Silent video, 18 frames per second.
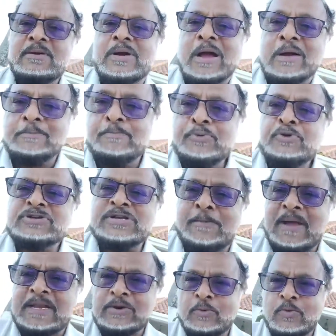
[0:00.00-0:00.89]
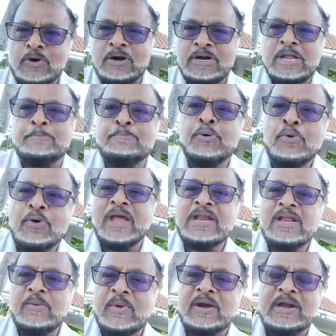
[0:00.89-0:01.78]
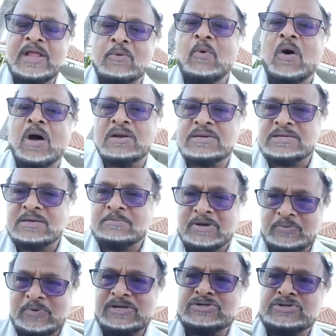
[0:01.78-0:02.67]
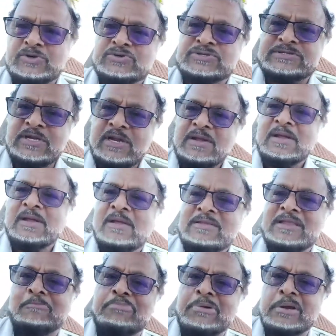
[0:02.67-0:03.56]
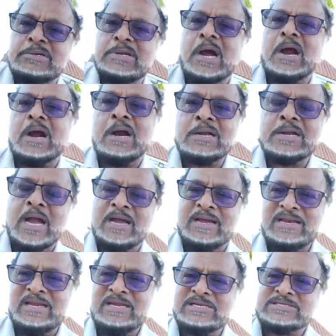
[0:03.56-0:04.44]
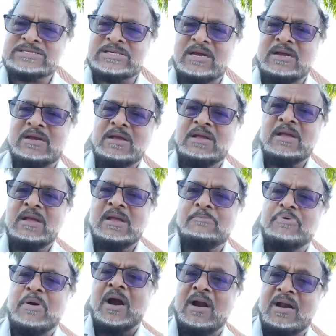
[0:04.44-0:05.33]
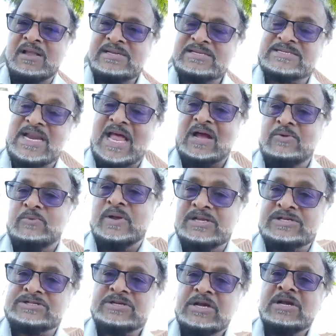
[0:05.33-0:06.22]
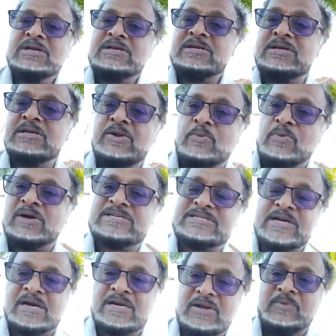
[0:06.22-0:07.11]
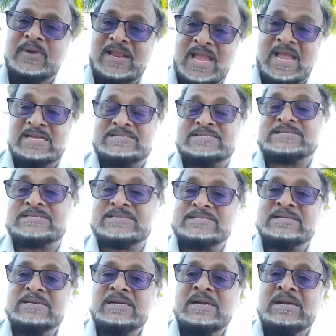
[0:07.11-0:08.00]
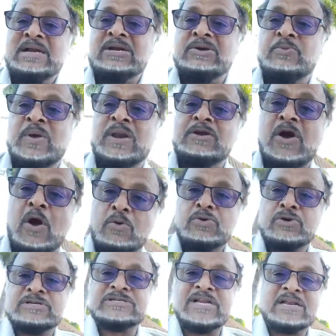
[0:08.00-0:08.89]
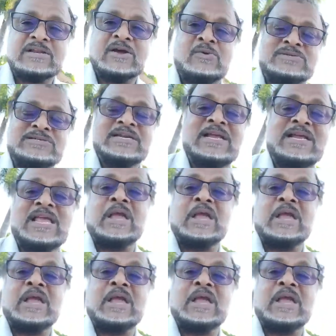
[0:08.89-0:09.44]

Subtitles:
I'll use a better word, they poo anywhere they want. But we use the Bradar Guyanese parlance language, the word starting with S. When cow going to slaughter a house, in